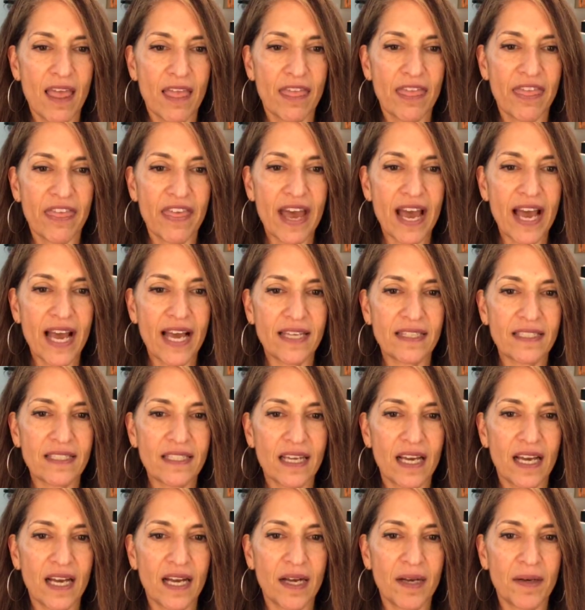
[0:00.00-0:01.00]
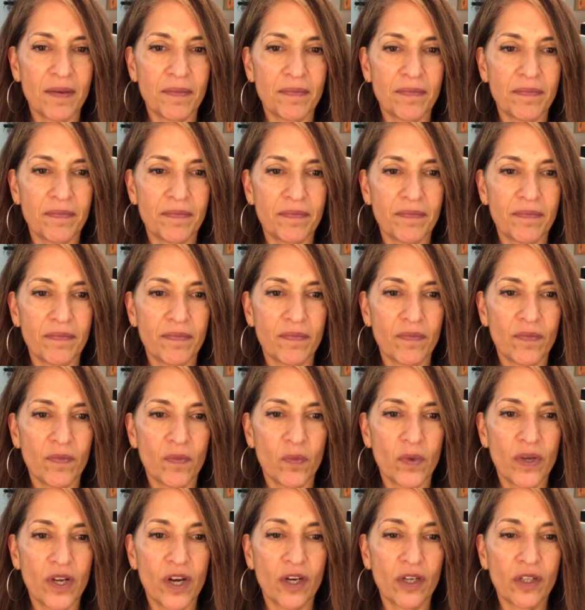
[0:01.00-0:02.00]
that um,
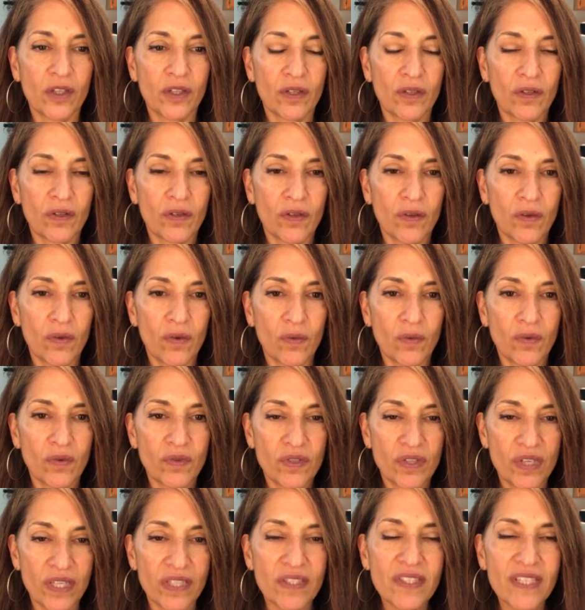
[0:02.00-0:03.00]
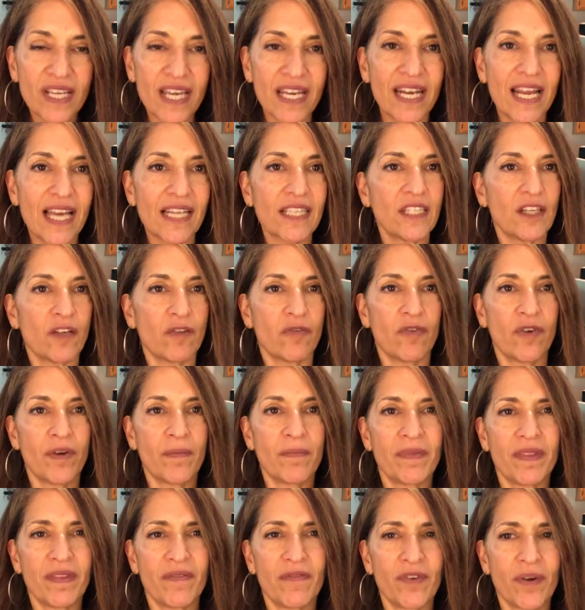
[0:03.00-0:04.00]
we are disconnecting
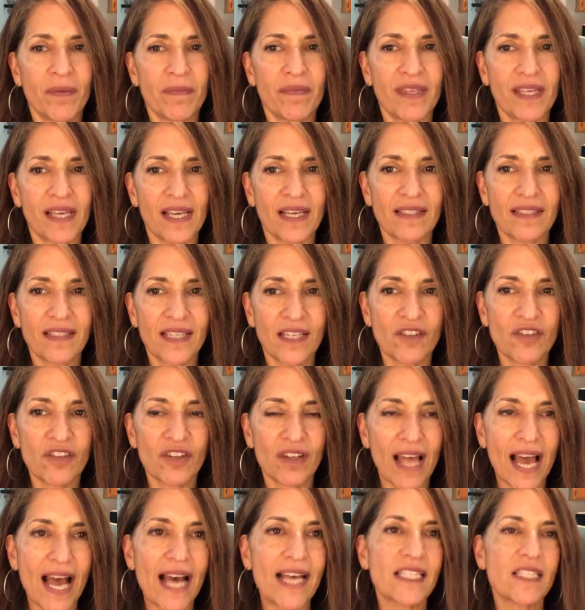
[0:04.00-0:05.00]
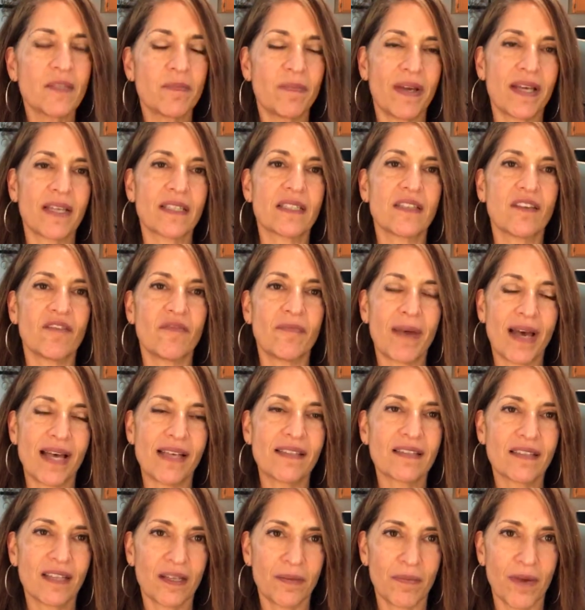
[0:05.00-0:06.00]
from from the essential aspects of
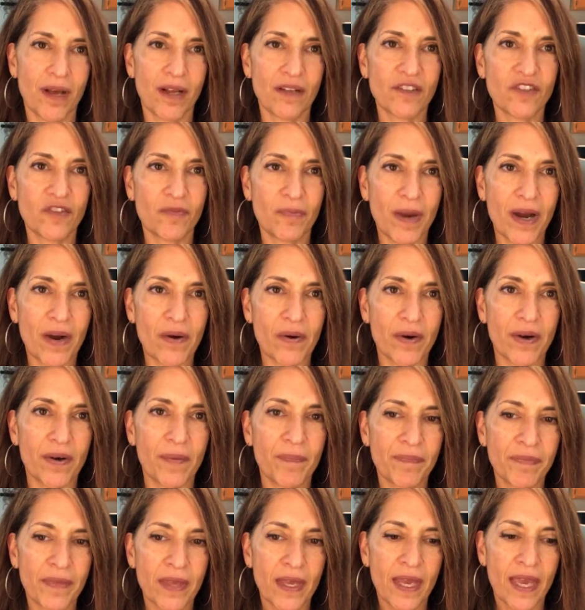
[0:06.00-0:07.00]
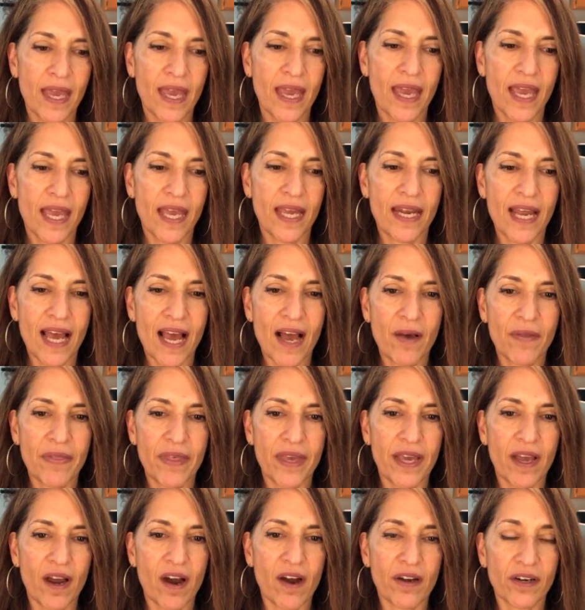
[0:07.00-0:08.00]
masculine models of power and how
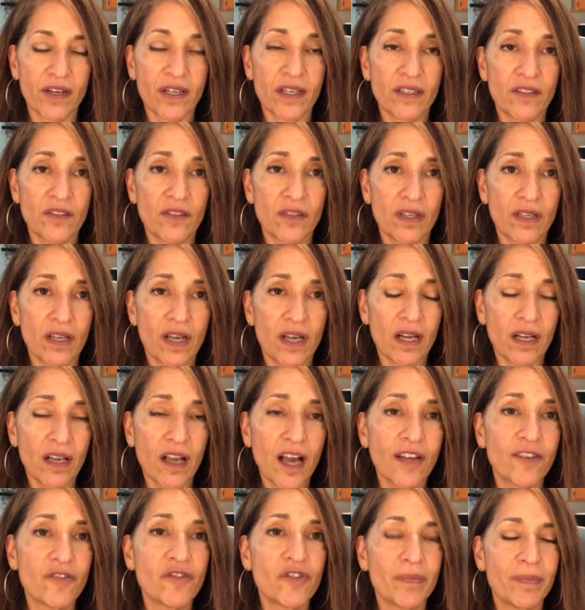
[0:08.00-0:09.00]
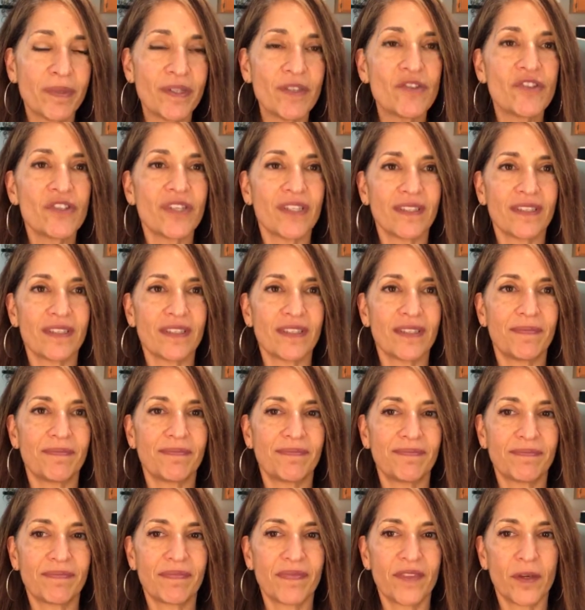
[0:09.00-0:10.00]
they are con- contributions
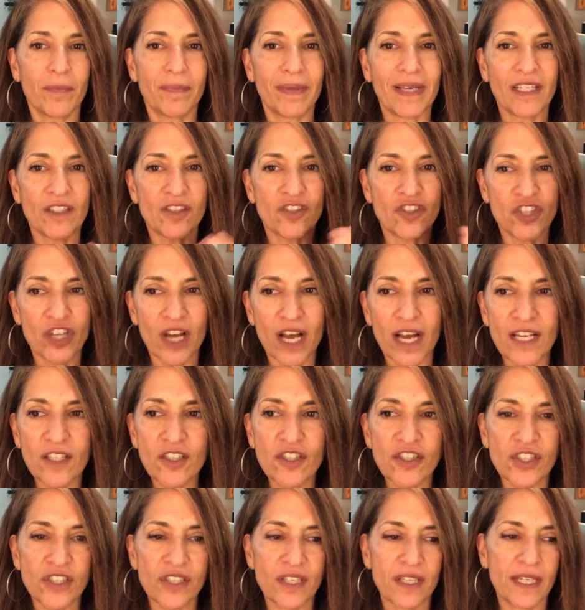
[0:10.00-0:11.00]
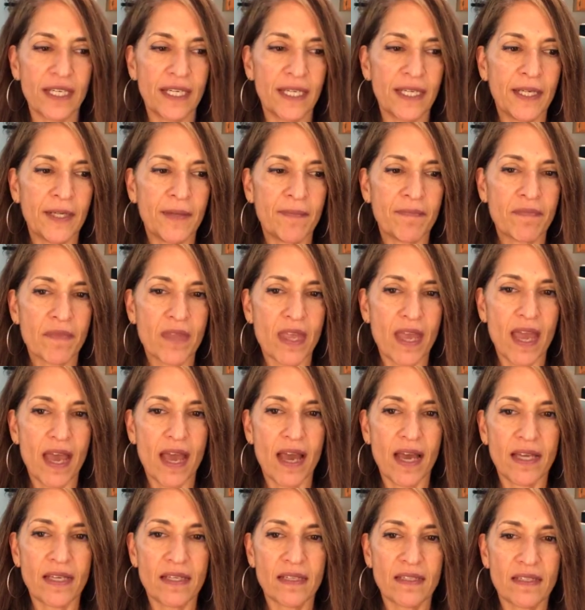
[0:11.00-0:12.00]
they're being judged
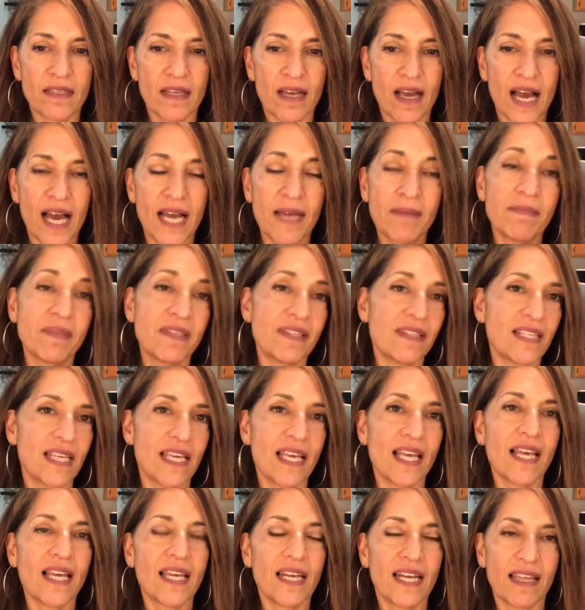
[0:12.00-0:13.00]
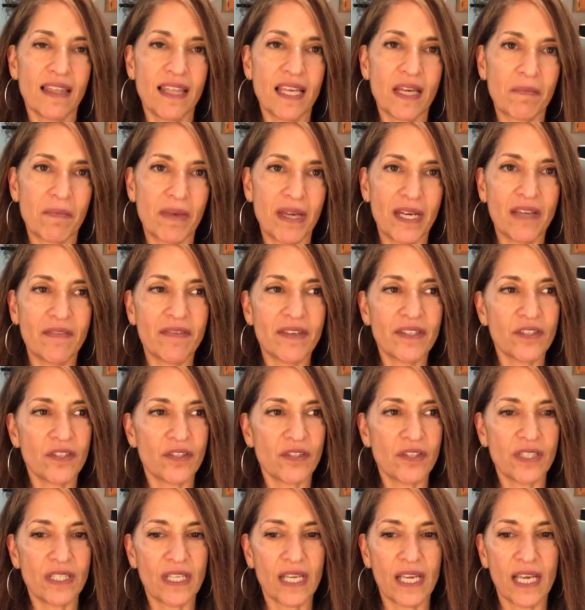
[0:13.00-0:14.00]
and i'm seeing and i think many of us
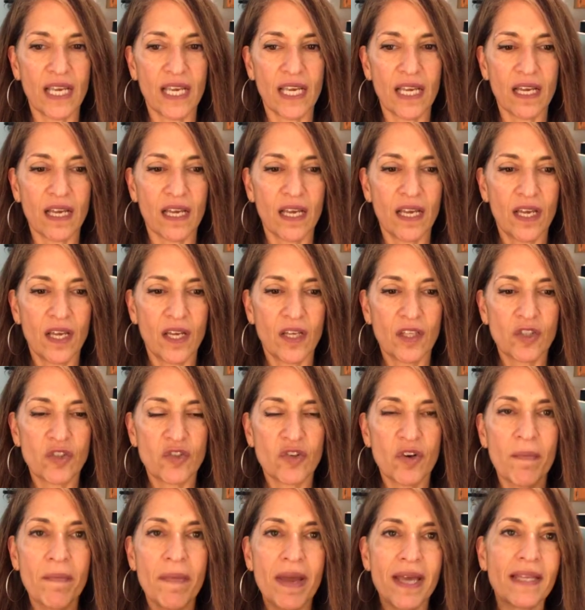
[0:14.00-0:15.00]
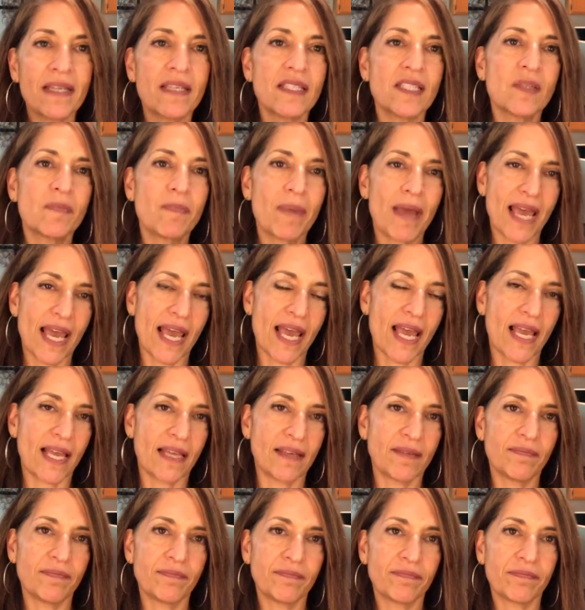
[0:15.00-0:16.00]
are seeing tremendous
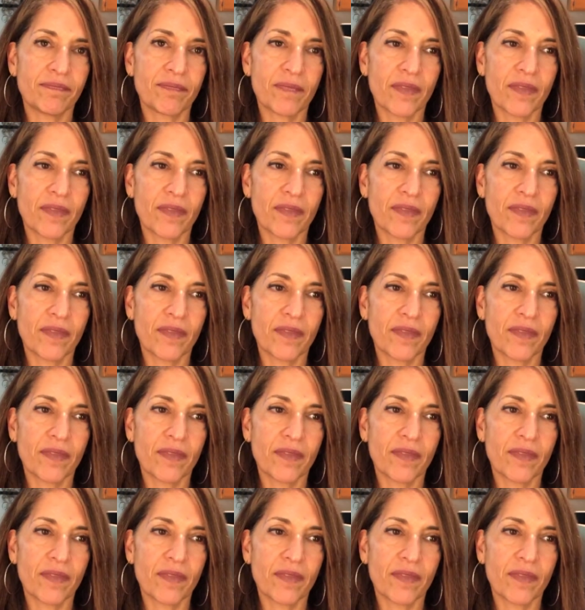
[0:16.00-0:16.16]
pain